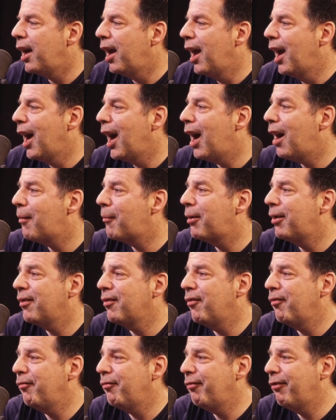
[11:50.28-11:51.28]
I want to
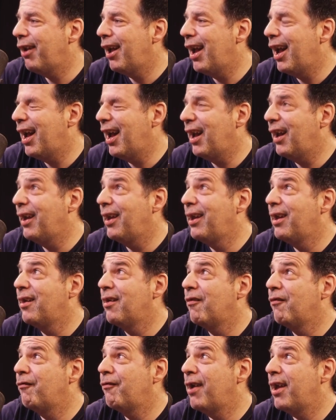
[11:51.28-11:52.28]
say
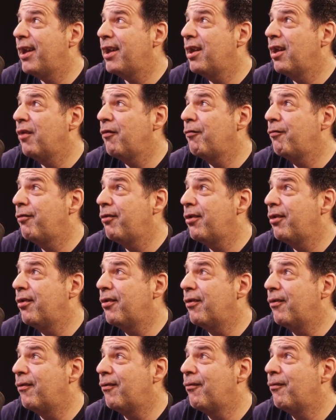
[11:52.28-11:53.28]
thank you
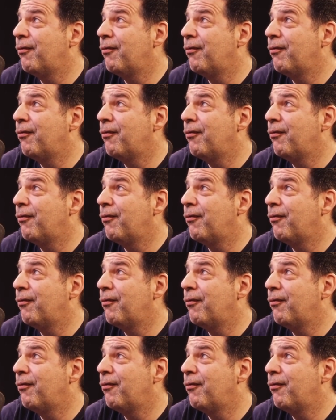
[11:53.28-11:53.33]
to